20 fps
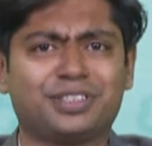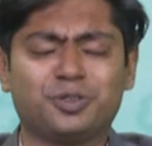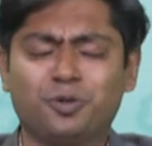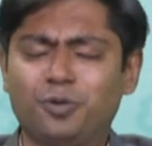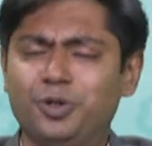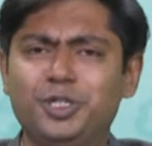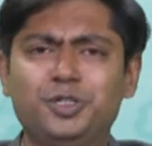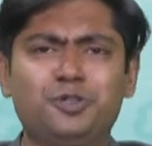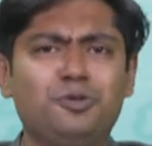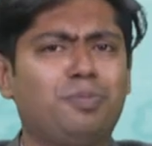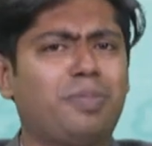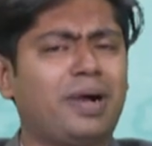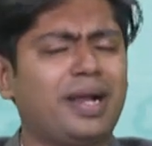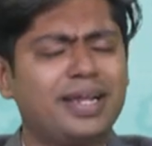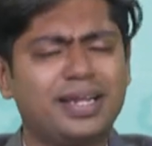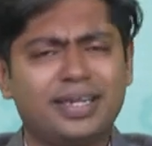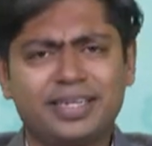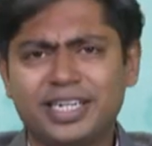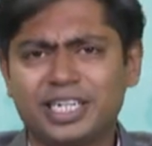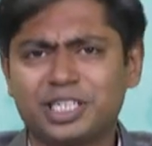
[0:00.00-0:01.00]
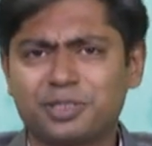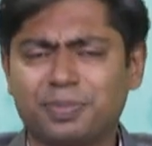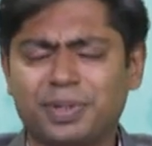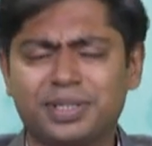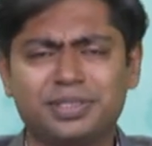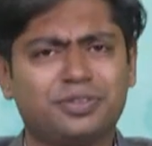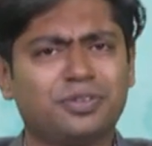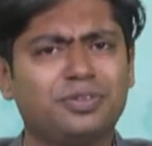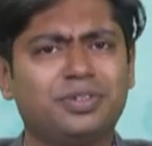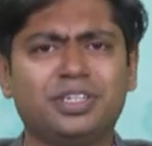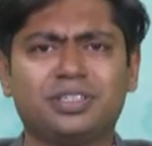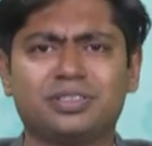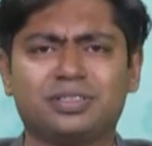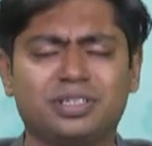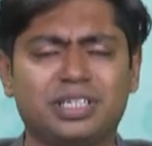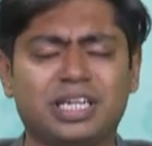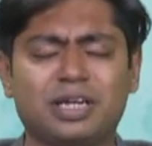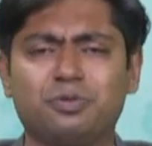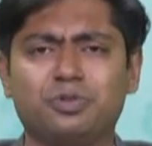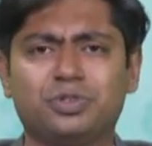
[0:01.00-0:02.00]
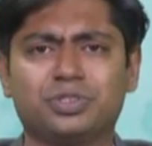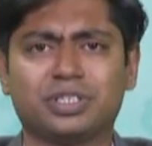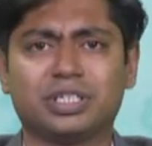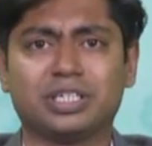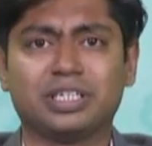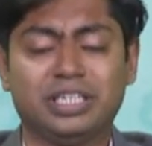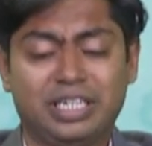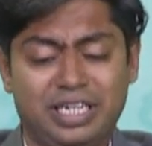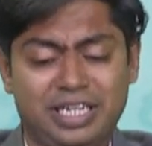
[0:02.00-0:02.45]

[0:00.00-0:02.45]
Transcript: Don't need to buy any expensive dictionary, I would say.